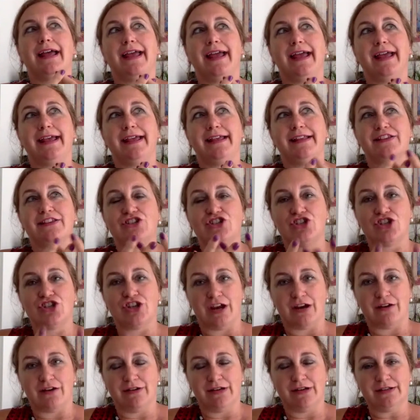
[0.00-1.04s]
it's
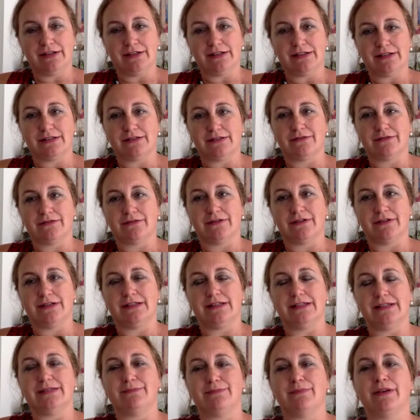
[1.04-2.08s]
sharing the
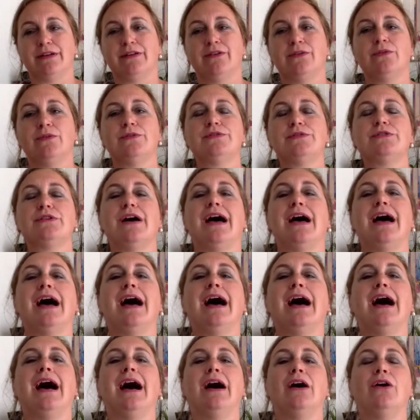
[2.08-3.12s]
stories, but also
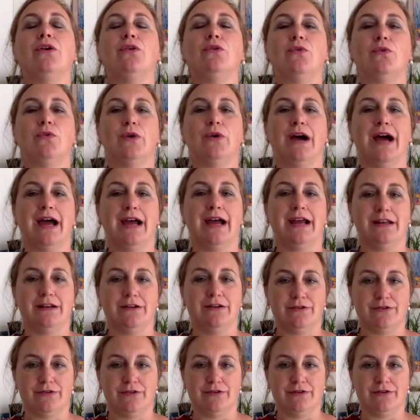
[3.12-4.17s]
how I
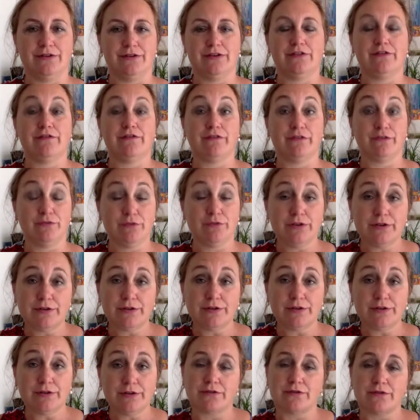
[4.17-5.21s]
learned through
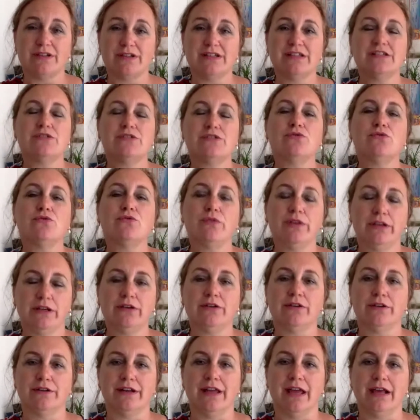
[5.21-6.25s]
those stories to
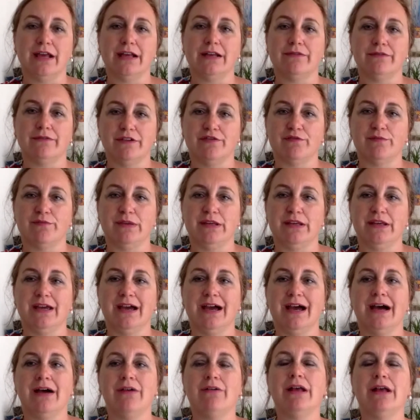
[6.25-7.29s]
reconnect with me,
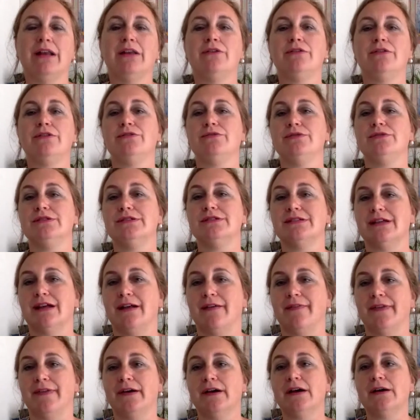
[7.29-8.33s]
how I learned to
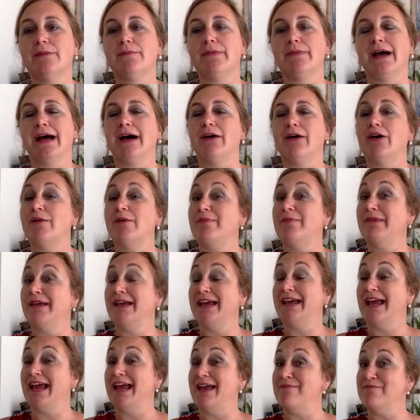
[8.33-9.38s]
stand up, how I
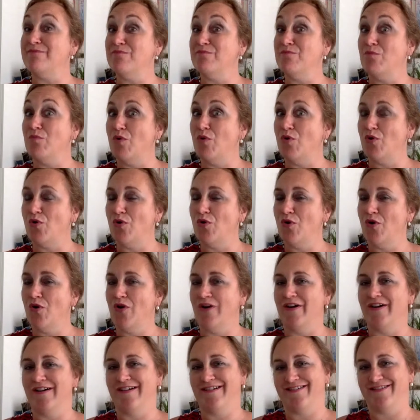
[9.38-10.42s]
became
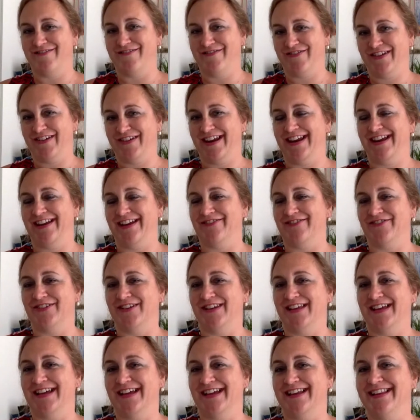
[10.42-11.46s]
more of
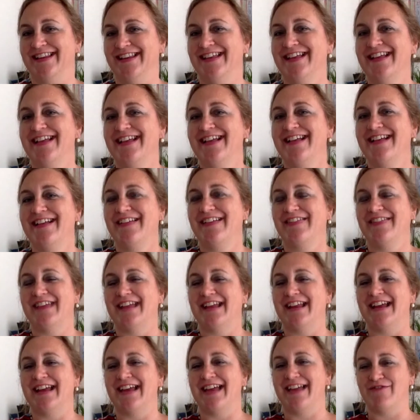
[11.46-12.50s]
Caroline than
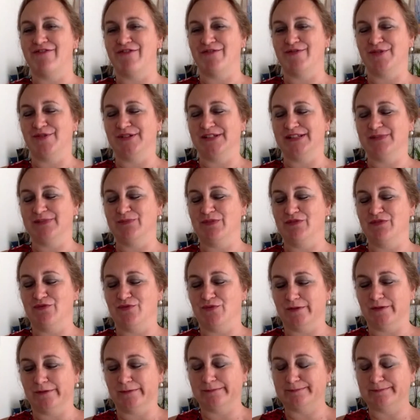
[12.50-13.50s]
I ever was before.